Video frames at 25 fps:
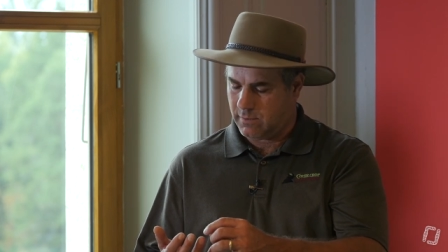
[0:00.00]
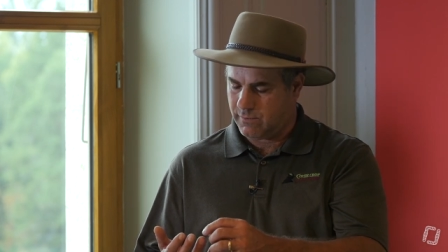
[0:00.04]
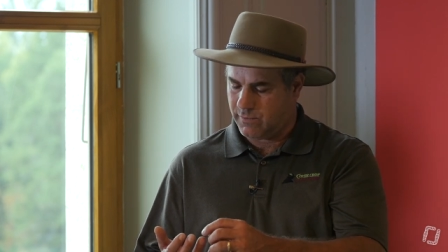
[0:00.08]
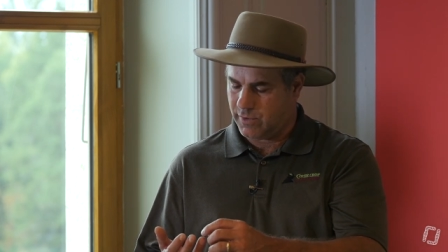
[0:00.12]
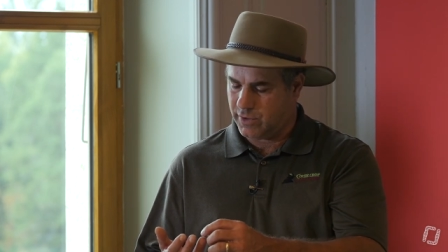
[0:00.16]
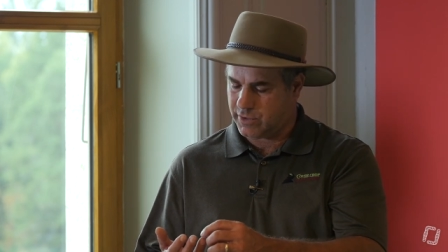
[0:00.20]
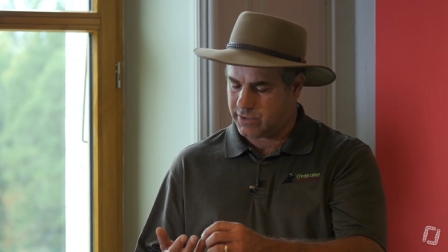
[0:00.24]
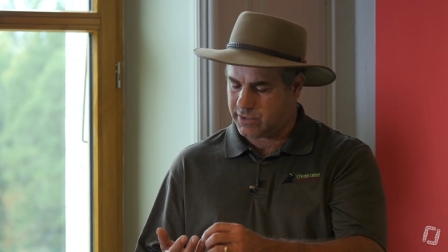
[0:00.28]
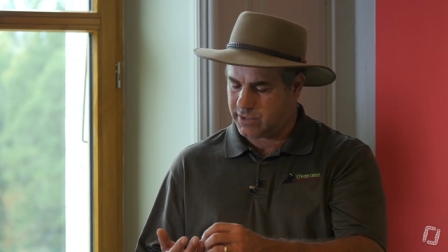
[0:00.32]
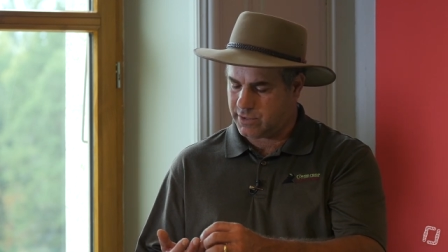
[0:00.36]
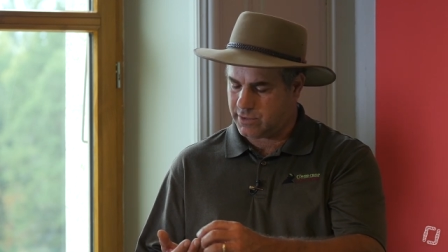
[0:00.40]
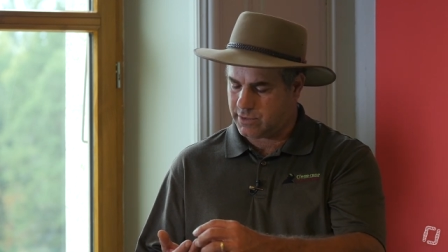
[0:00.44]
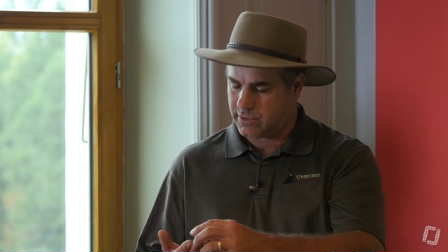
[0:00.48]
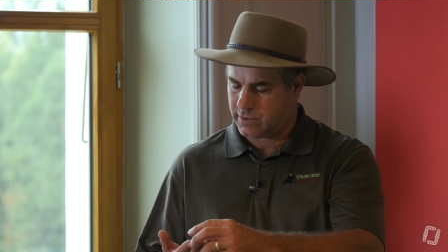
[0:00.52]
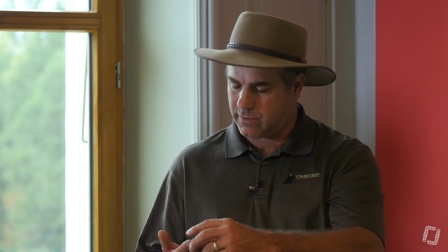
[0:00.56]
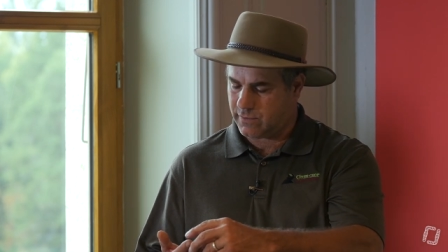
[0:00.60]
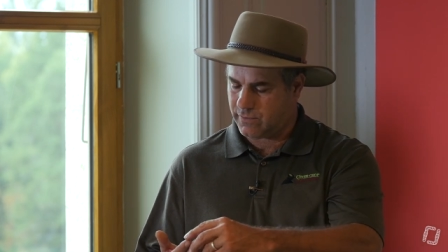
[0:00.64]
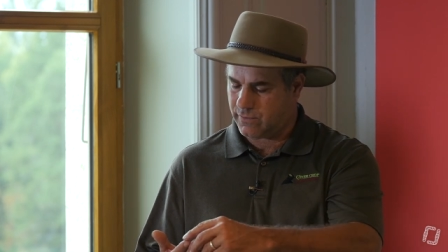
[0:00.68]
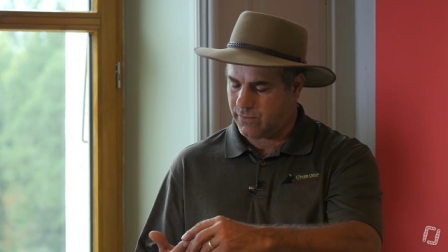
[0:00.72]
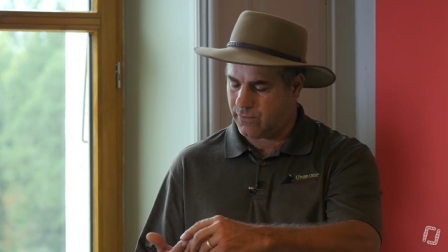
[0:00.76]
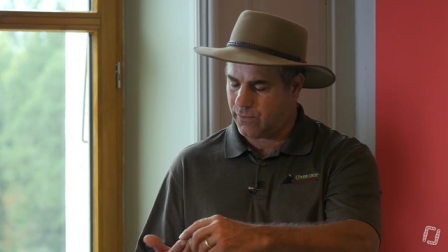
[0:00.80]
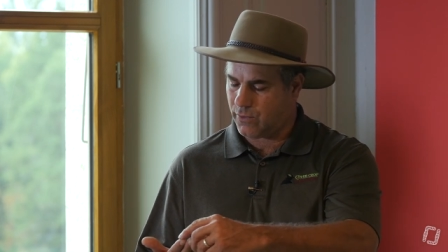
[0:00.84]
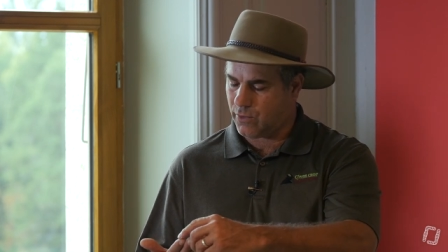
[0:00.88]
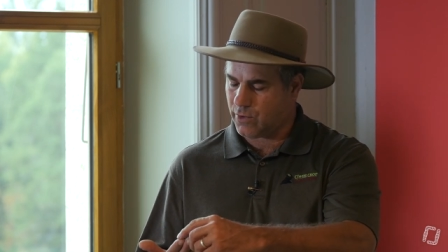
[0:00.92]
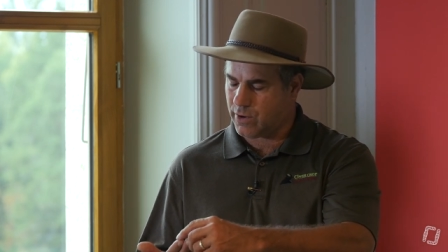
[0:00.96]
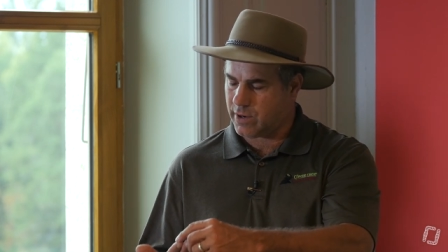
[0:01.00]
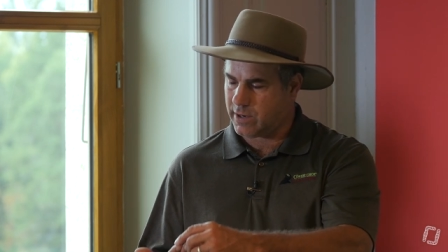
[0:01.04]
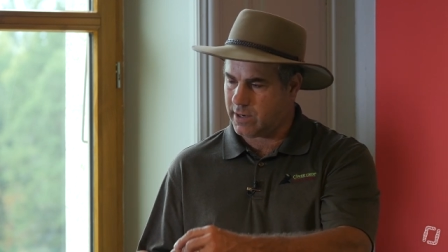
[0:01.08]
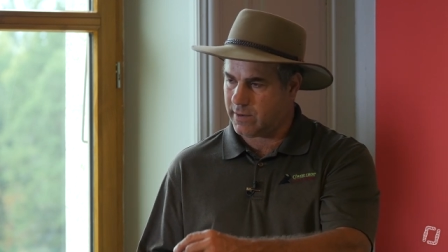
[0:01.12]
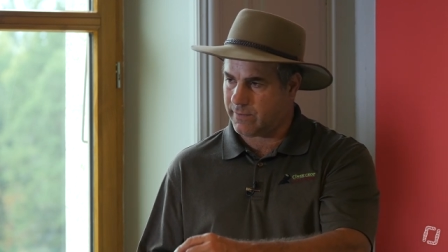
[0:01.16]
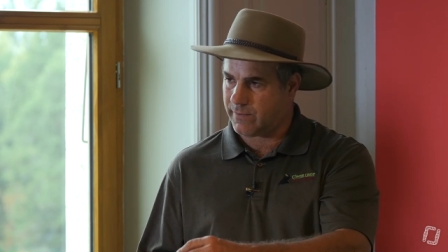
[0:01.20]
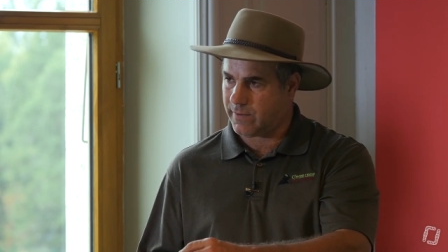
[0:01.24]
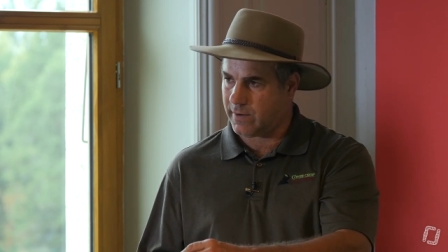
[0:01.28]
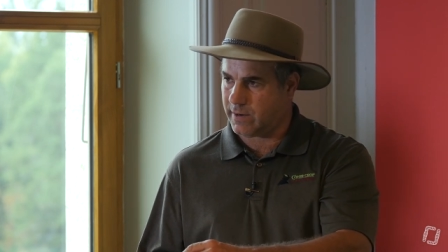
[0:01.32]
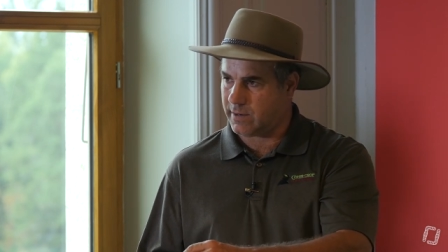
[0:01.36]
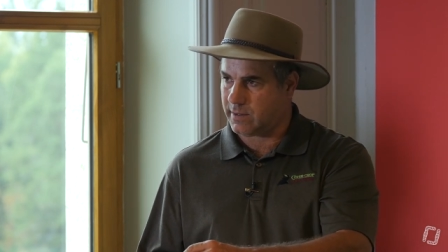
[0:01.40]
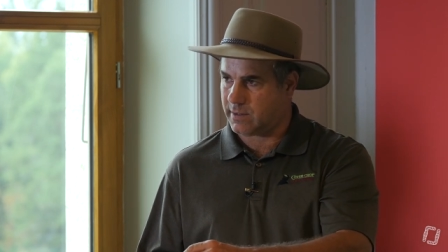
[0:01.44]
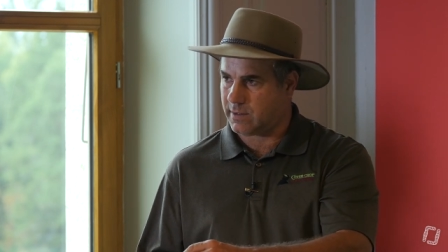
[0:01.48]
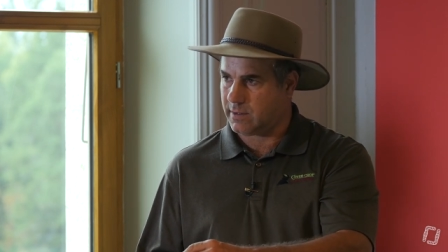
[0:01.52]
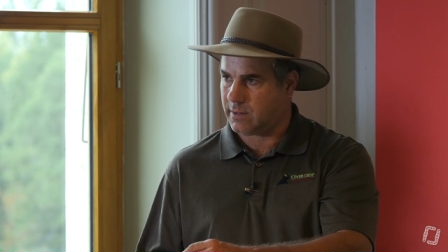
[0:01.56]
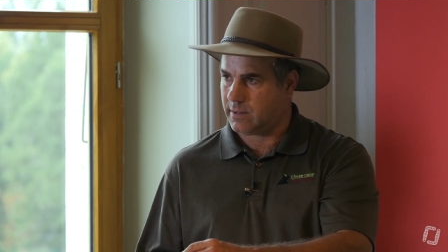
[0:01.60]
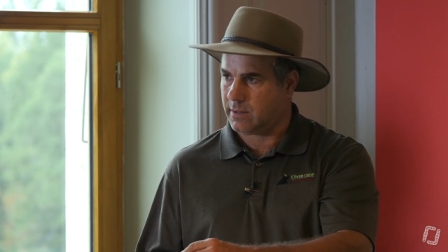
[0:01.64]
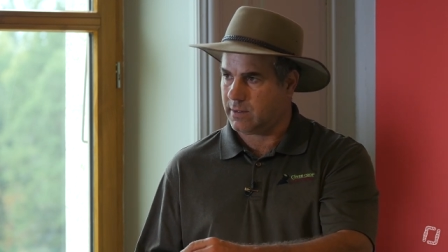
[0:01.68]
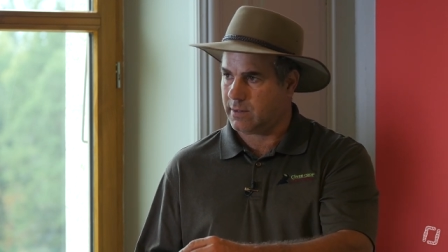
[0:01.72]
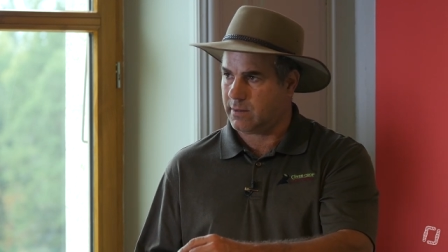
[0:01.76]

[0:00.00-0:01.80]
versus four different